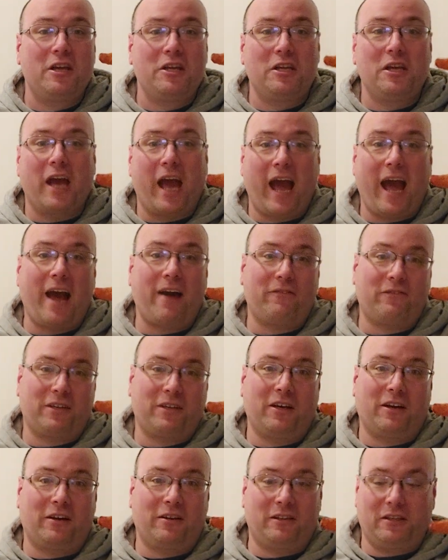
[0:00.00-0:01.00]
You have to
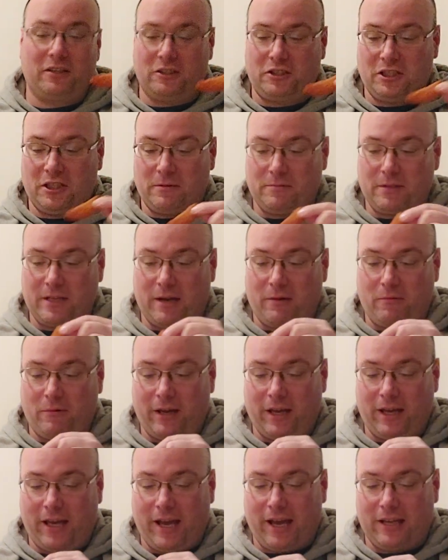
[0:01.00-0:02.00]
get onion chips at
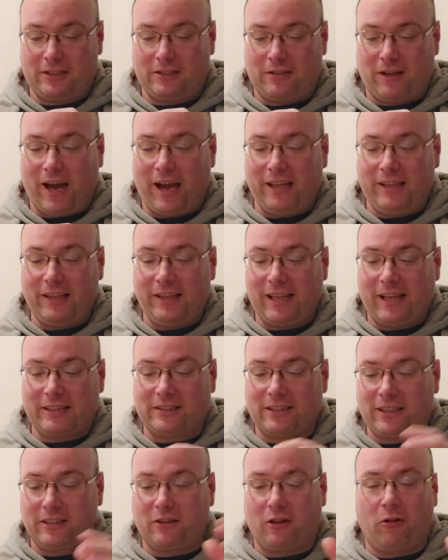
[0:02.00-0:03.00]
White Castle. I think
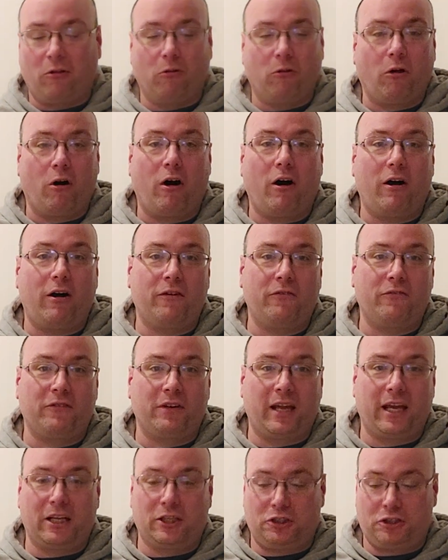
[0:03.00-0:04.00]
that's like the law of
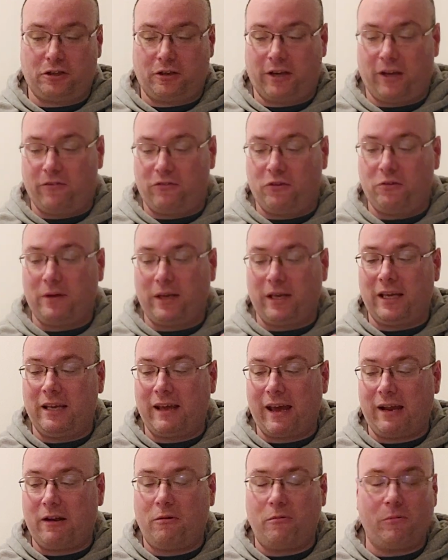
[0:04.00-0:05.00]
nature. If you
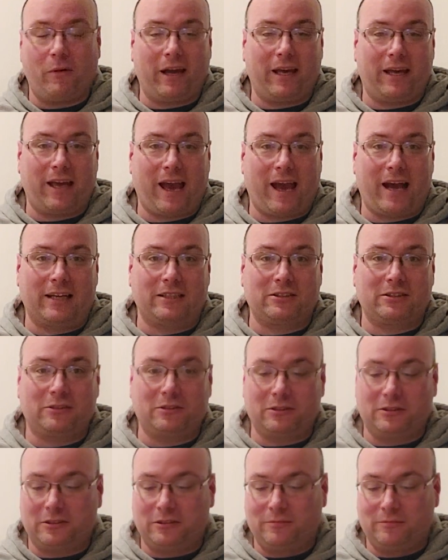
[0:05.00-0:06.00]
eat at a White
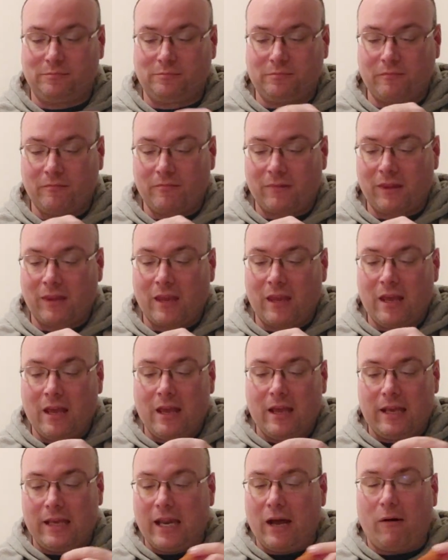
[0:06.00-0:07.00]
Castles,
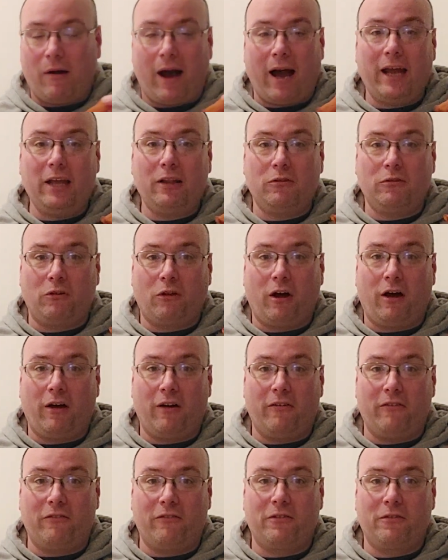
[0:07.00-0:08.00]
now I
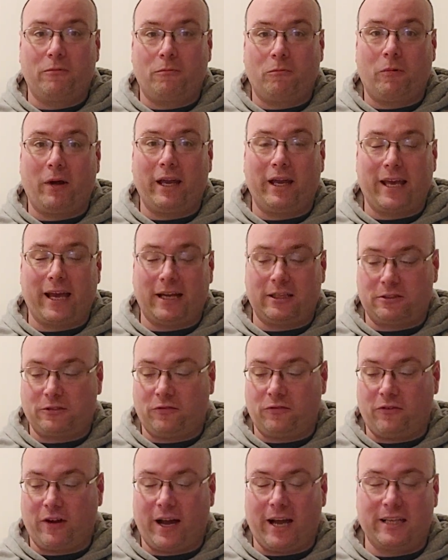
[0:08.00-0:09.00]
love White
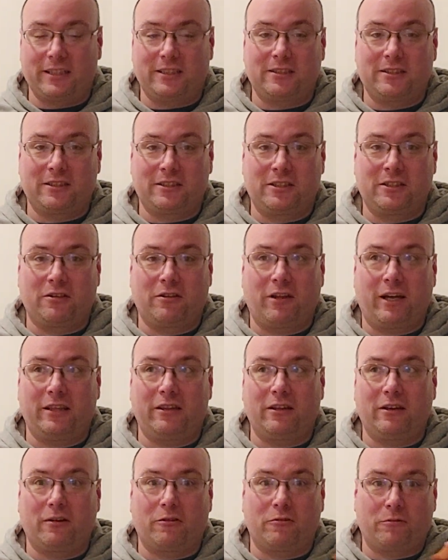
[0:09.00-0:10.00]
Castle fries because they're
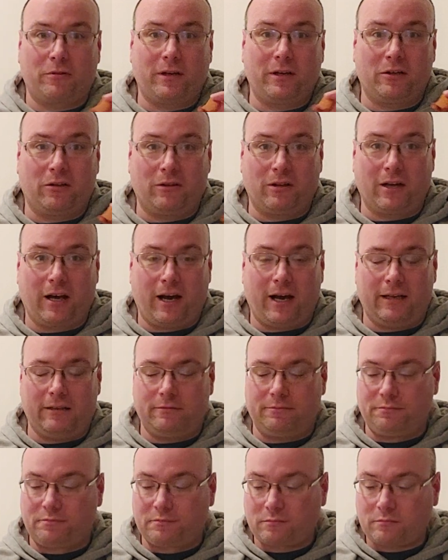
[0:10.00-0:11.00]
like the crinkle cut.
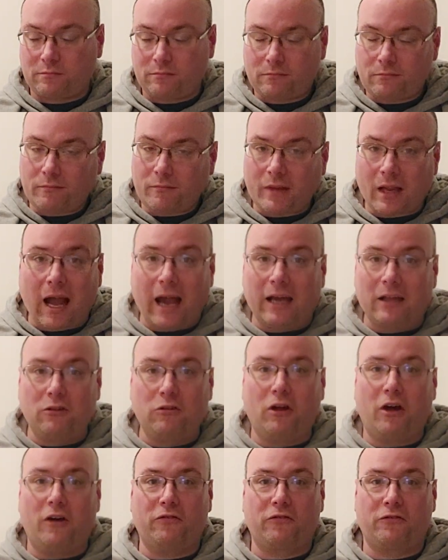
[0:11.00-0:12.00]
I
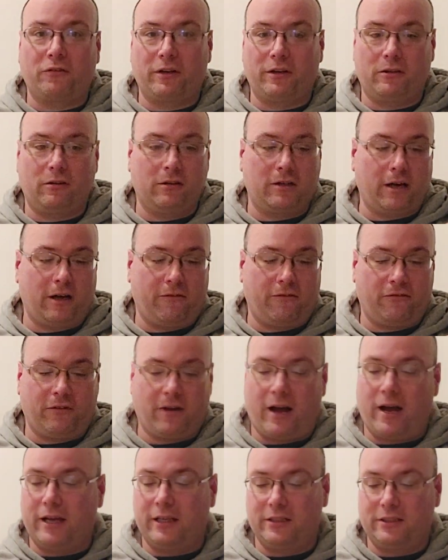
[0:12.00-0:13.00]
love crinkle cut
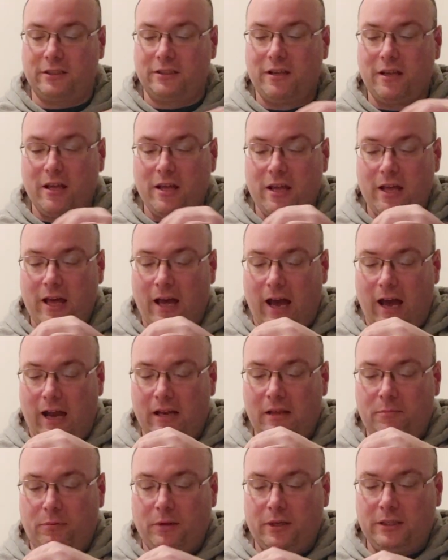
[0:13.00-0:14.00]
fries.
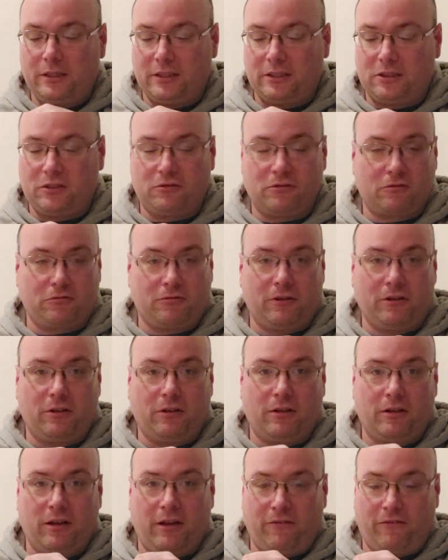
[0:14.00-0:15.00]
Any place that serves
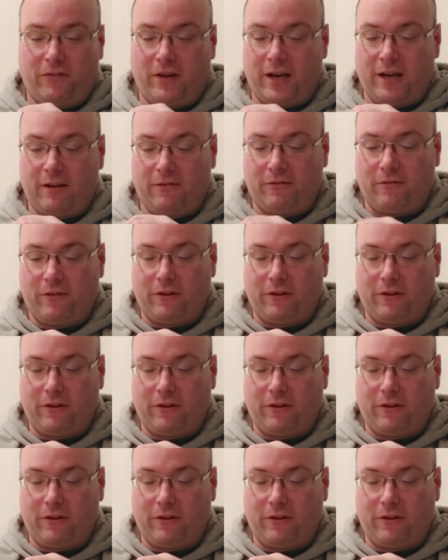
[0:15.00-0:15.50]
crinkle cut fries